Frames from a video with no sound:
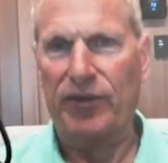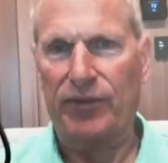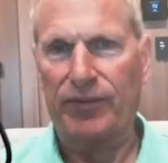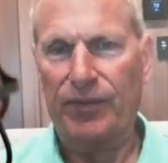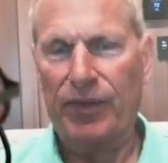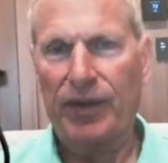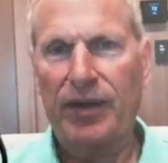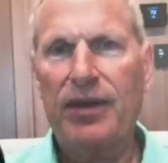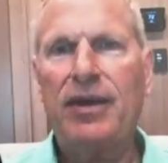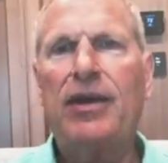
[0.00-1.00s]
you.
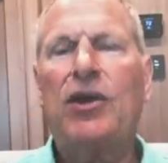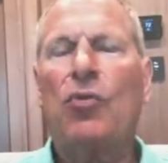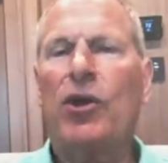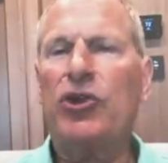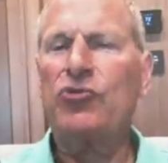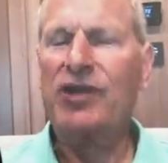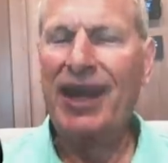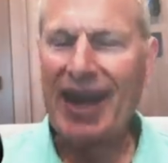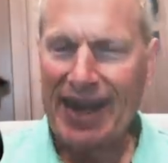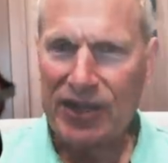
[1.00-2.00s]
What you
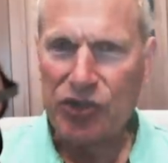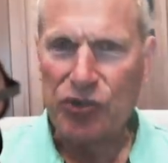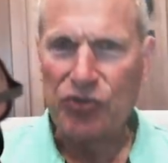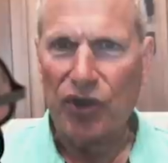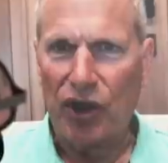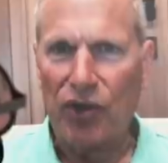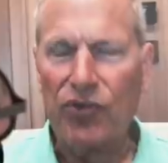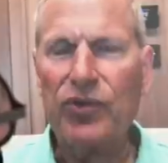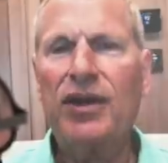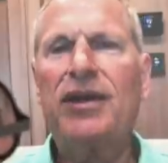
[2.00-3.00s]
can do
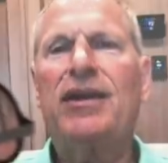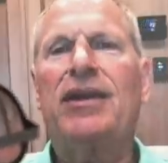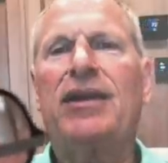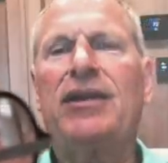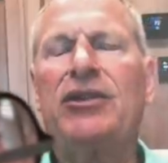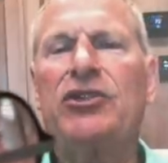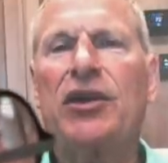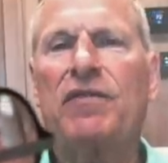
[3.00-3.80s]
though is